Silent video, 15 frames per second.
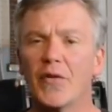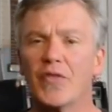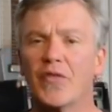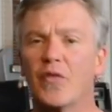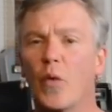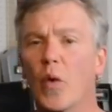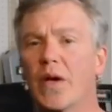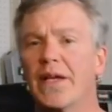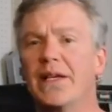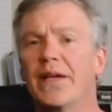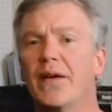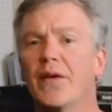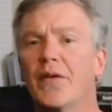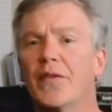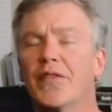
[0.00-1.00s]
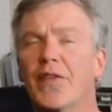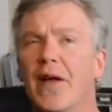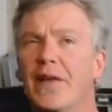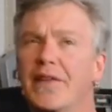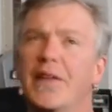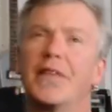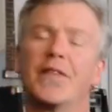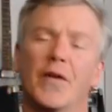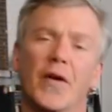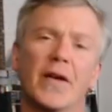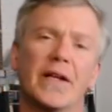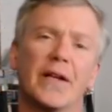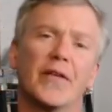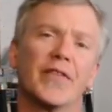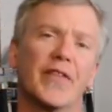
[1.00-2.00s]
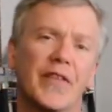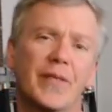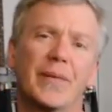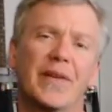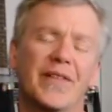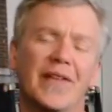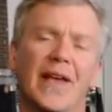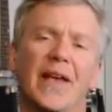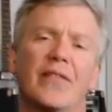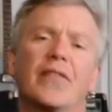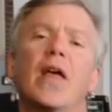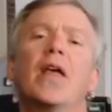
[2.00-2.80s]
40 years, I'd say 30 years, let's be safe,